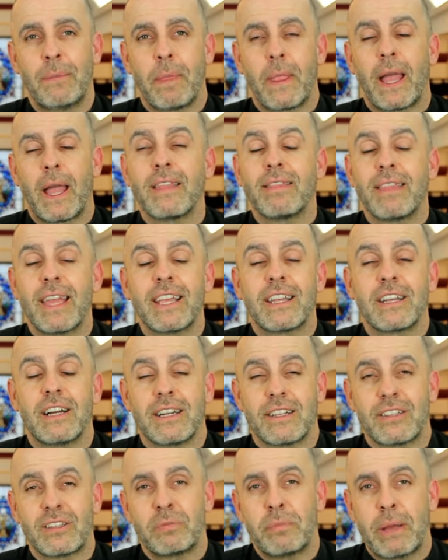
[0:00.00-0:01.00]
I thank
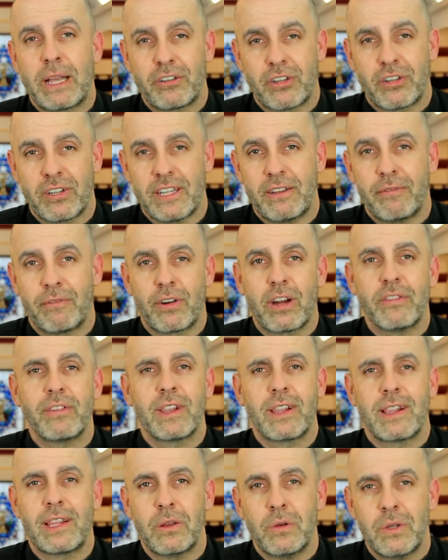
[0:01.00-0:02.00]
God especially for
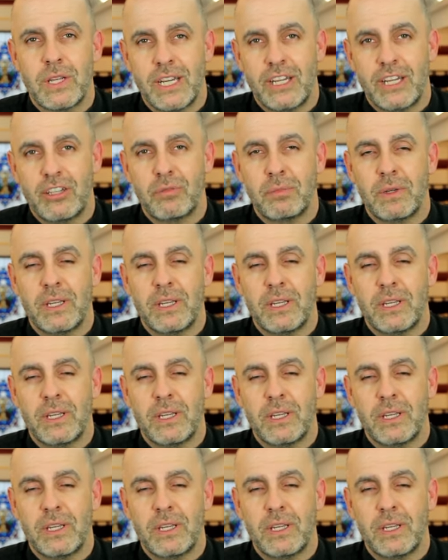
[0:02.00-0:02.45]
everything that you teach